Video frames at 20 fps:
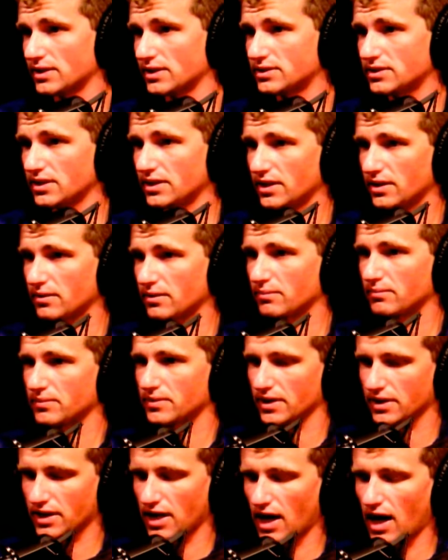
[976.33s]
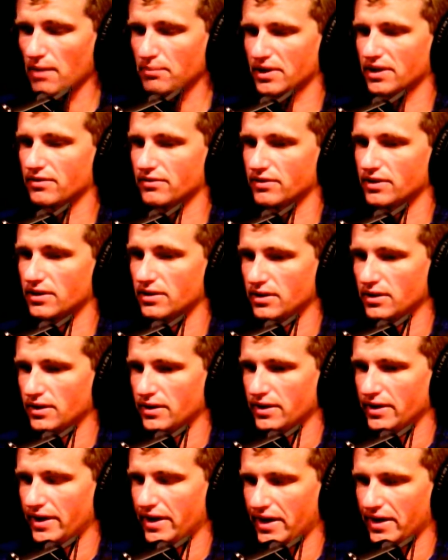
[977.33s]
I sent him the copy of it,
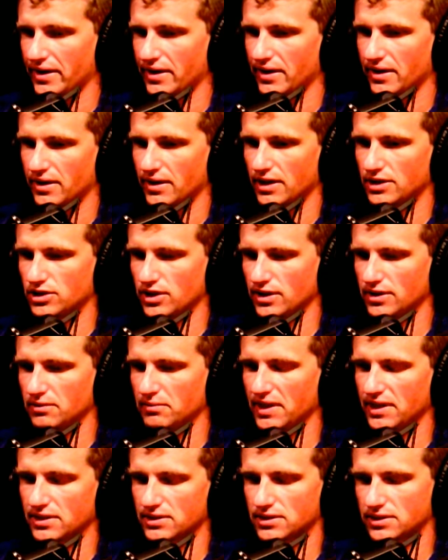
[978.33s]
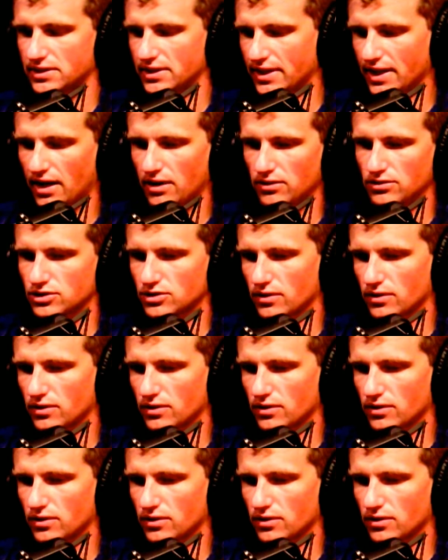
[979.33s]
and I tried to make it stick out.